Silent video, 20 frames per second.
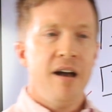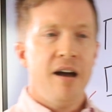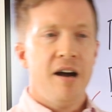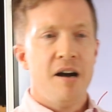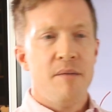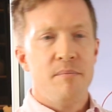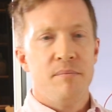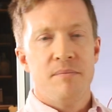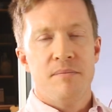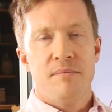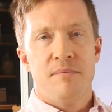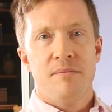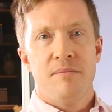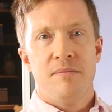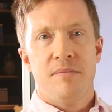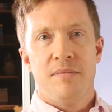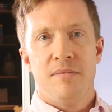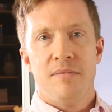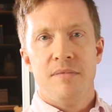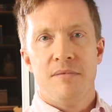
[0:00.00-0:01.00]
Um,
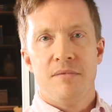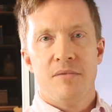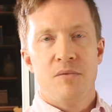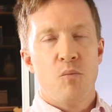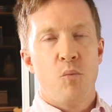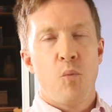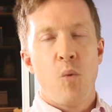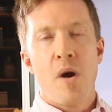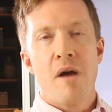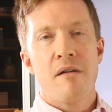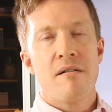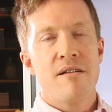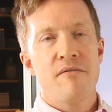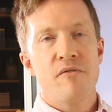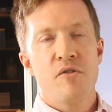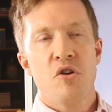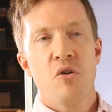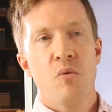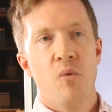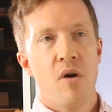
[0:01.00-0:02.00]

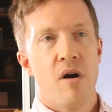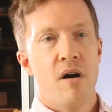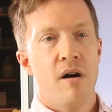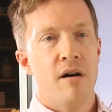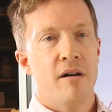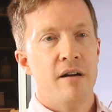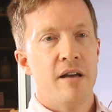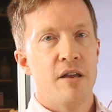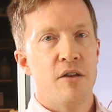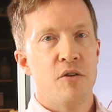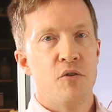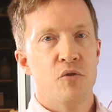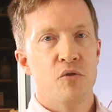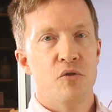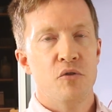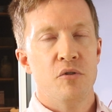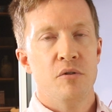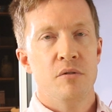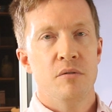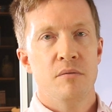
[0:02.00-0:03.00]
wherever you are in
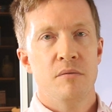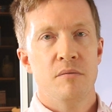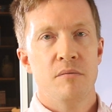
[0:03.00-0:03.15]
your